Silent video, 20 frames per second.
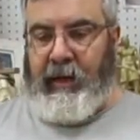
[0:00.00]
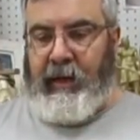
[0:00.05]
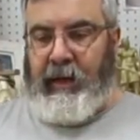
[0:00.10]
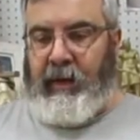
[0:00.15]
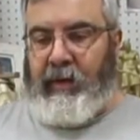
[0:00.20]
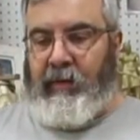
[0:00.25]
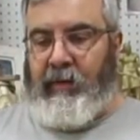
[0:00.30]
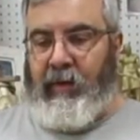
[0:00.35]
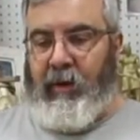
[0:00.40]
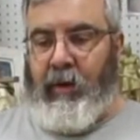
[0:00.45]

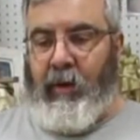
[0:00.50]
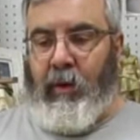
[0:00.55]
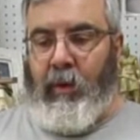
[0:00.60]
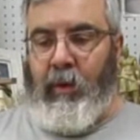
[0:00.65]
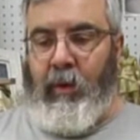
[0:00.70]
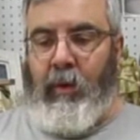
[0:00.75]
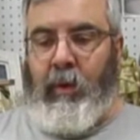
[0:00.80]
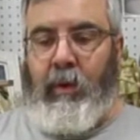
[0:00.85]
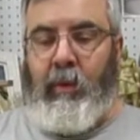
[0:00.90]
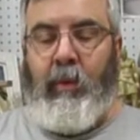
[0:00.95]

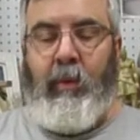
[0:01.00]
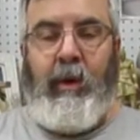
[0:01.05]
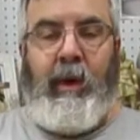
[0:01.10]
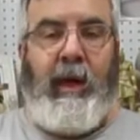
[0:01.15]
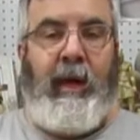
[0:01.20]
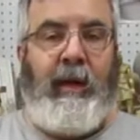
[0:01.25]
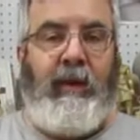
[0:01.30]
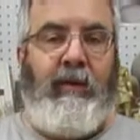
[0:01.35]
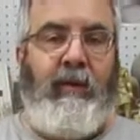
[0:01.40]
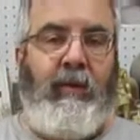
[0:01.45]
So when
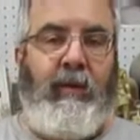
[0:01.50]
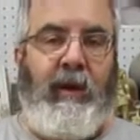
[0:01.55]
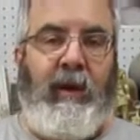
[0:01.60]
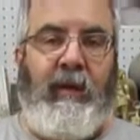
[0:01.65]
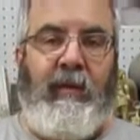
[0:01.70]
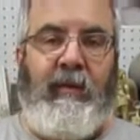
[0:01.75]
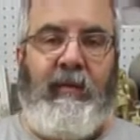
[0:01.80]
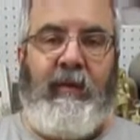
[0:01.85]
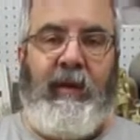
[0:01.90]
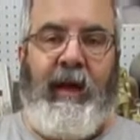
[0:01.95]
I do
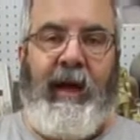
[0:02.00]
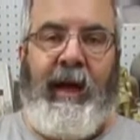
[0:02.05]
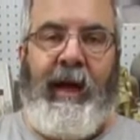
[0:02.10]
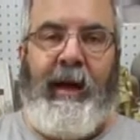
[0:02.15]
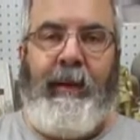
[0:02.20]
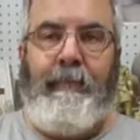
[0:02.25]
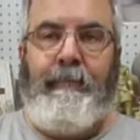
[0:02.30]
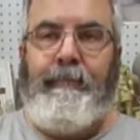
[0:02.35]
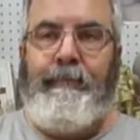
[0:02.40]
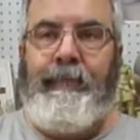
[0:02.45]
this,
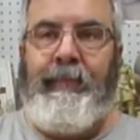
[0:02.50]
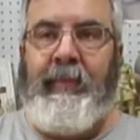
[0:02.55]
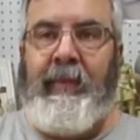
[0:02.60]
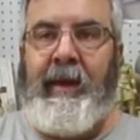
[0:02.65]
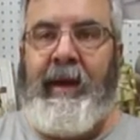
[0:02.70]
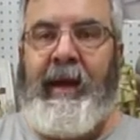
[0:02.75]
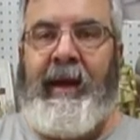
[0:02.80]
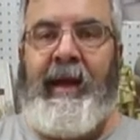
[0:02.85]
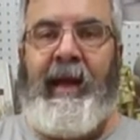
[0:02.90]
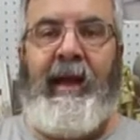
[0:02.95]

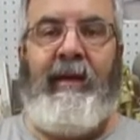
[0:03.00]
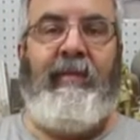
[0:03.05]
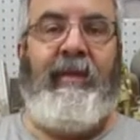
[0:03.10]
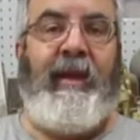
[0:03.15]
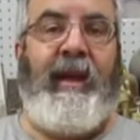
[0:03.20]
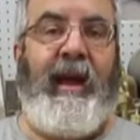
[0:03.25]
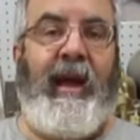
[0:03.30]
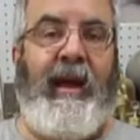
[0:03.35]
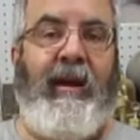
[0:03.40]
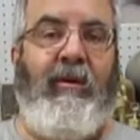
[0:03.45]
I gave the
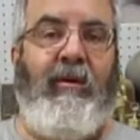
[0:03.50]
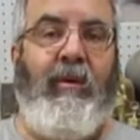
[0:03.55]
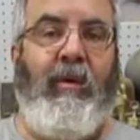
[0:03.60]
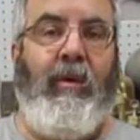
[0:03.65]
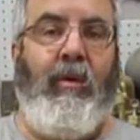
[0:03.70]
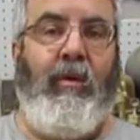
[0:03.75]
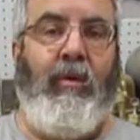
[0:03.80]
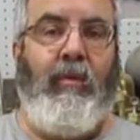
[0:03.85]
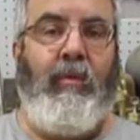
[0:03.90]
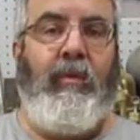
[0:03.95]
guy a
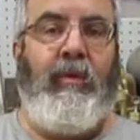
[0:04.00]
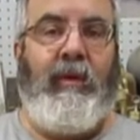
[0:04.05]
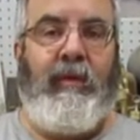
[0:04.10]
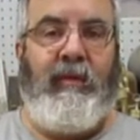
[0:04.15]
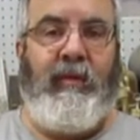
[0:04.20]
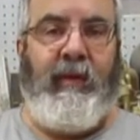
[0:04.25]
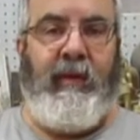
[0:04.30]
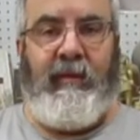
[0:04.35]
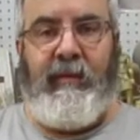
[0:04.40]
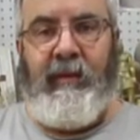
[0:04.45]
quote.
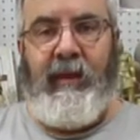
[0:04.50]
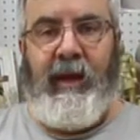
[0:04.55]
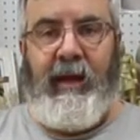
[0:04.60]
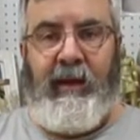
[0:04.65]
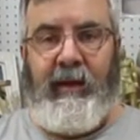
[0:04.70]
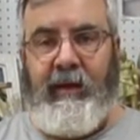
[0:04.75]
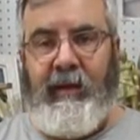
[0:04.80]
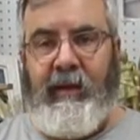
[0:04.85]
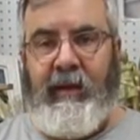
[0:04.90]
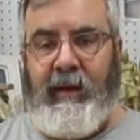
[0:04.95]
It's not
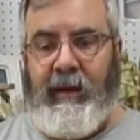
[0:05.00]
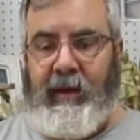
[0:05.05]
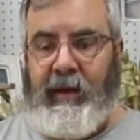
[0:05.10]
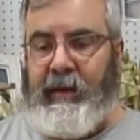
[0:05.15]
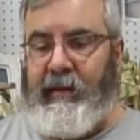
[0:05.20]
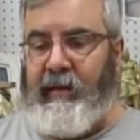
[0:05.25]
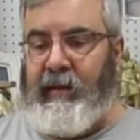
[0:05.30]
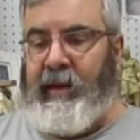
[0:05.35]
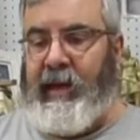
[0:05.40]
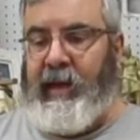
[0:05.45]
a done
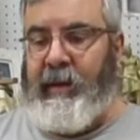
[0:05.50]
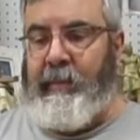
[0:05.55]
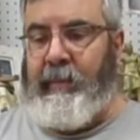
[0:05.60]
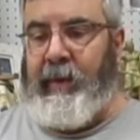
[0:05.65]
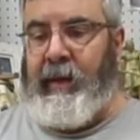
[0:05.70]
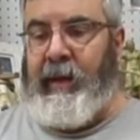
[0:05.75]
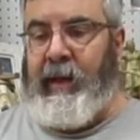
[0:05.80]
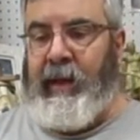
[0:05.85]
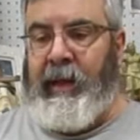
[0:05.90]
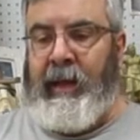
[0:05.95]
deal yet,
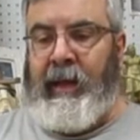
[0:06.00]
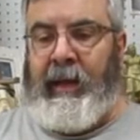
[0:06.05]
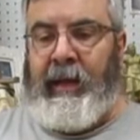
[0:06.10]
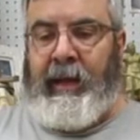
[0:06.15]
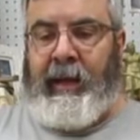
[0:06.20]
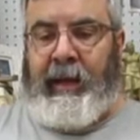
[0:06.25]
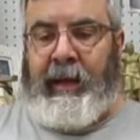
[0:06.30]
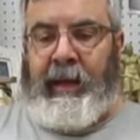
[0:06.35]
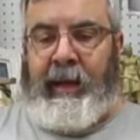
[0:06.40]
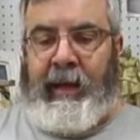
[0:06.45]
but
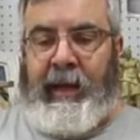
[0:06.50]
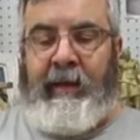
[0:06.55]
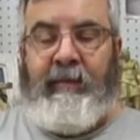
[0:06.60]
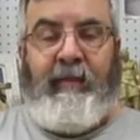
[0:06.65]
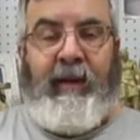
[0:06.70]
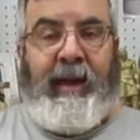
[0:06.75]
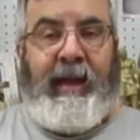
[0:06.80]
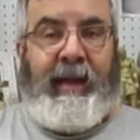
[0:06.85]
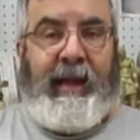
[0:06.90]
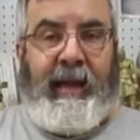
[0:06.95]

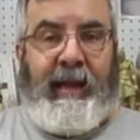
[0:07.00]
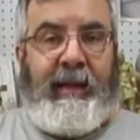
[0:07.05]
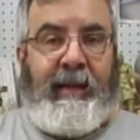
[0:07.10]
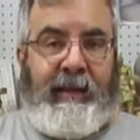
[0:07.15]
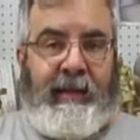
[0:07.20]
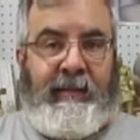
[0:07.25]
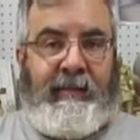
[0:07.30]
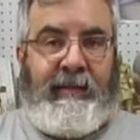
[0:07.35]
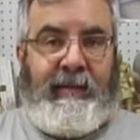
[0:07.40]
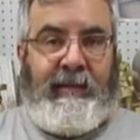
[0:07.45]
if I get
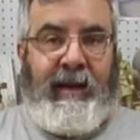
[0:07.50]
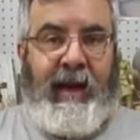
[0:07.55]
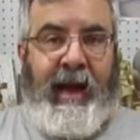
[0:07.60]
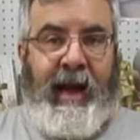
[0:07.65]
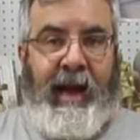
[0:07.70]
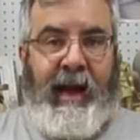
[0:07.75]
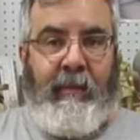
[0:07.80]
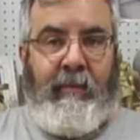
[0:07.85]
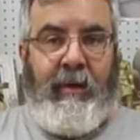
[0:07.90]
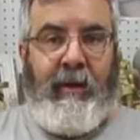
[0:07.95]
this
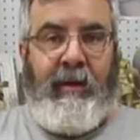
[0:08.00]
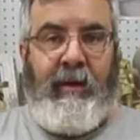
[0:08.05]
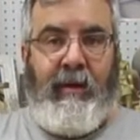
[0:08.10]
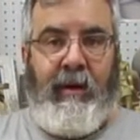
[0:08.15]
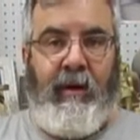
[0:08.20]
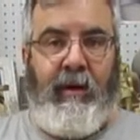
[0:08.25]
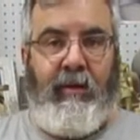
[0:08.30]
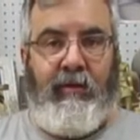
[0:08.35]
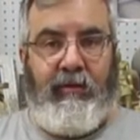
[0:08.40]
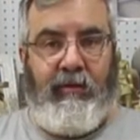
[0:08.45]
job,
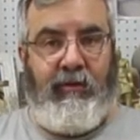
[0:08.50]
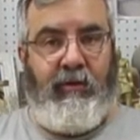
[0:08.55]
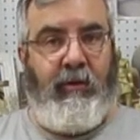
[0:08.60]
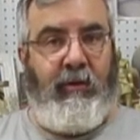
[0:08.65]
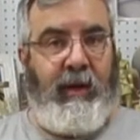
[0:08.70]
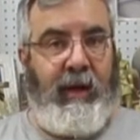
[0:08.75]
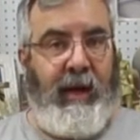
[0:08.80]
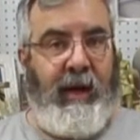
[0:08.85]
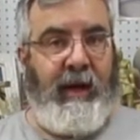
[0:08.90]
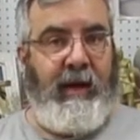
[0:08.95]
I'll show
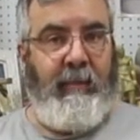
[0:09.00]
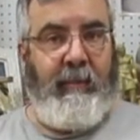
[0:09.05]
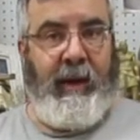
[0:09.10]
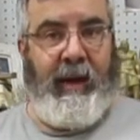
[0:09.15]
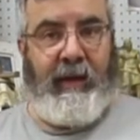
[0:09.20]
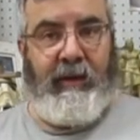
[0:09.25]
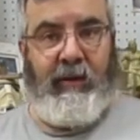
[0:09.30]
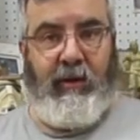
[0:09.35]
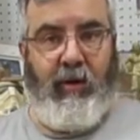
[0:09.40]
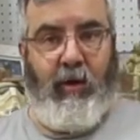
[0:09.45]
you how to
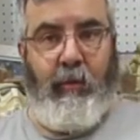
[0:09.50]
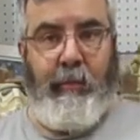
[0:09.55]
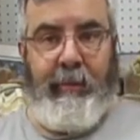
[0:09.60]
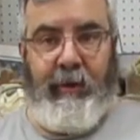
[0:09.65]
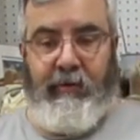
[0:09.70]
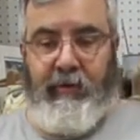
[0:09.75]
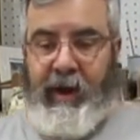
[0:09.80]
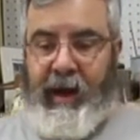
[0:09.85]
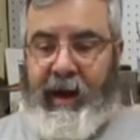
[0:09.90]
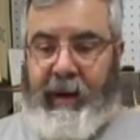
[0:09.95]
make the cope
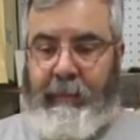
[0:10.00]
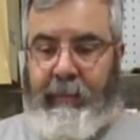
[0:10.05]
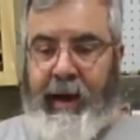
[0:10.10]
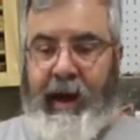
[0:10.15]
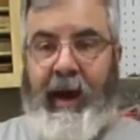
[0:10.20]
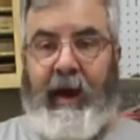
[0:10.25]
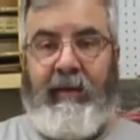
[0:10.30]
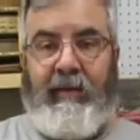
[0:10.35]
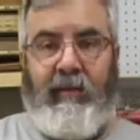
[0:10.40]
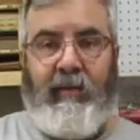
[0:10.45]
and drag
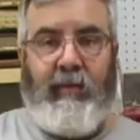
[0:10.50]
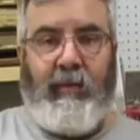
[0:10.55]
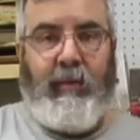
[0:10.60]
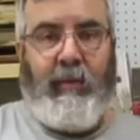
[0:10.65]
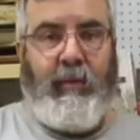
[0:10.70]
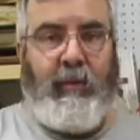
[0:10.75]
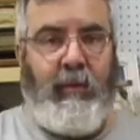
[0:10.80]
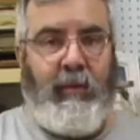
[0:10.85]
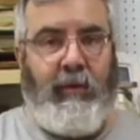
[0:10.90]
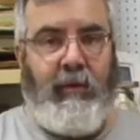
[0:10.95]
boxes.
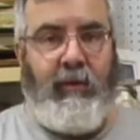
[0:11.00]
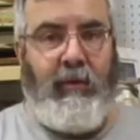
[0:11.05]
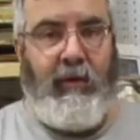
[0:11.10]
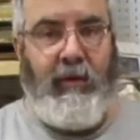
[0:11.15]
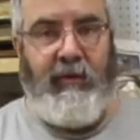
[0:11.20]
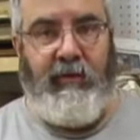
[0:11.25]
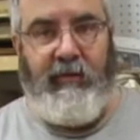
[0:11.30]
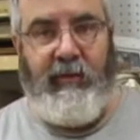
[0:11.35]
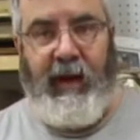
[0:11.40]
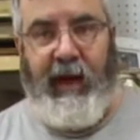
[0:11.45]
We'll do
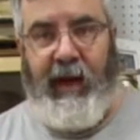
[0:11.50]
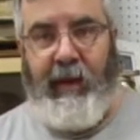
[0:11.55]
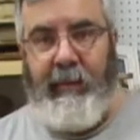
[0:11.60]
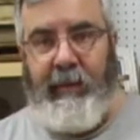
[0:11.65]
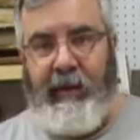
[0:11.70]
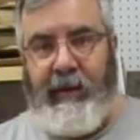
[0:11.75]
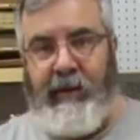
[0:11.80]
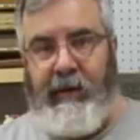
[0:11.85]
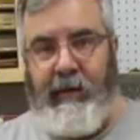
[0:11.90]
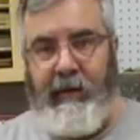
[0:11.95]
this job
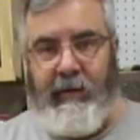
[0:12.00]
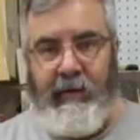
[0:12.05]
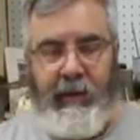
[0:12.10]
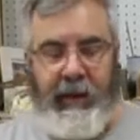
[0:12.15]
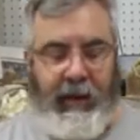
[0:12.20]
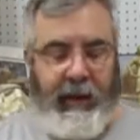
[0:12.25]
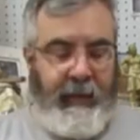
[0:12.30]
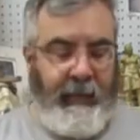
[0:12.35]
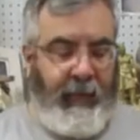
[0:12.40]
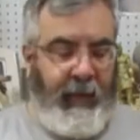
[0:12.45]
in here,
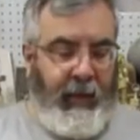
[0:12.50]
okay?